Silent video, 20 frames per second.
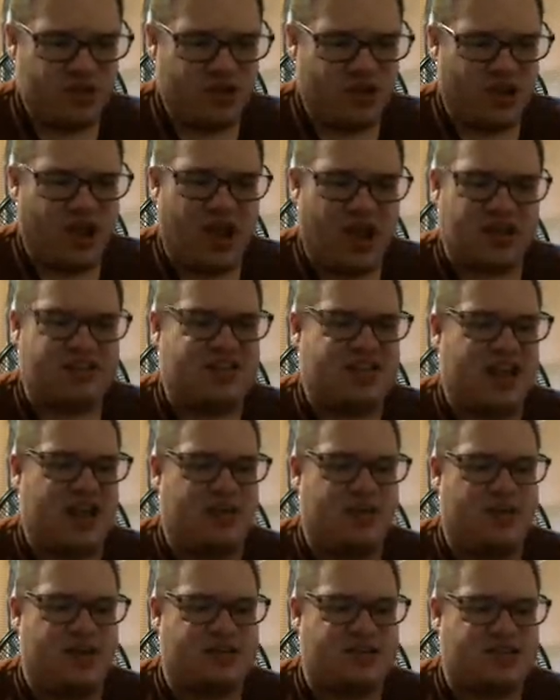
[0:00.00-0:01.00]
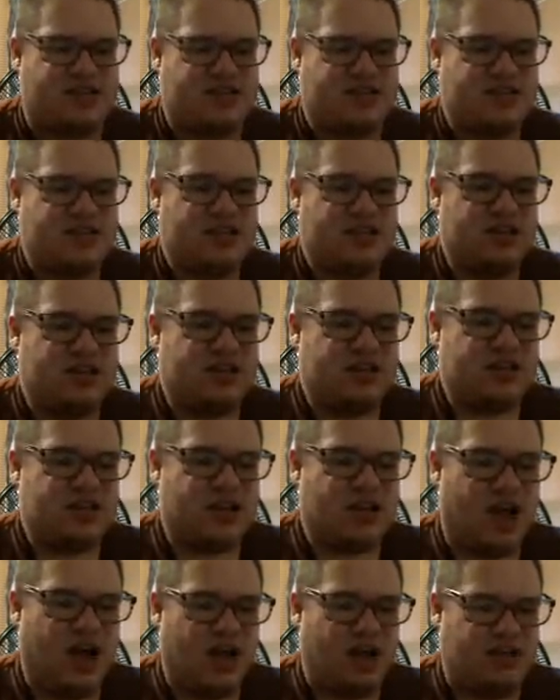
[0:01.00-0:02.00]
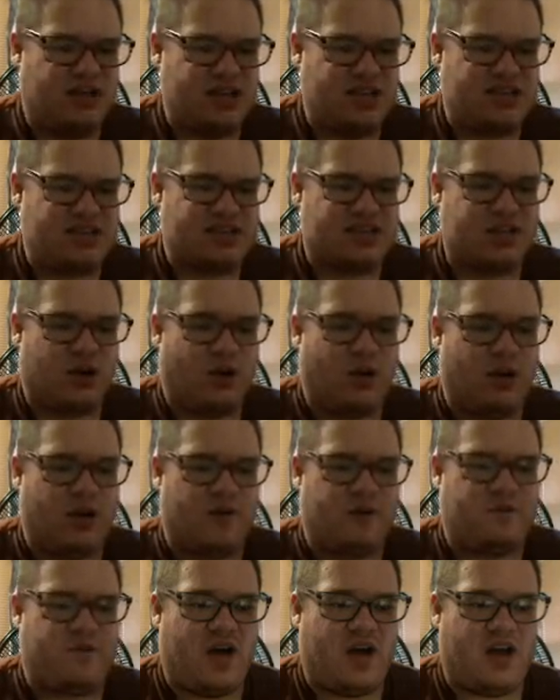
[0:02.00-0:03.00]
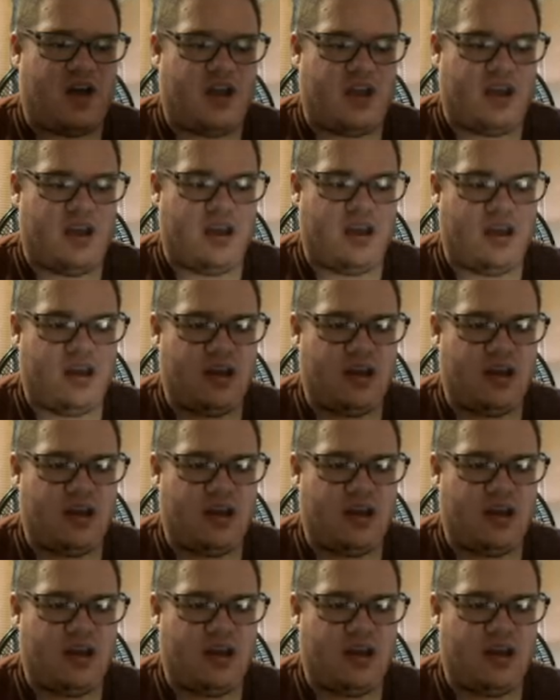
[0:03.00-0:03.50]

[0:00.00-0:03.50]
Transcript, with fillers: God damn it. God, this is horrifying.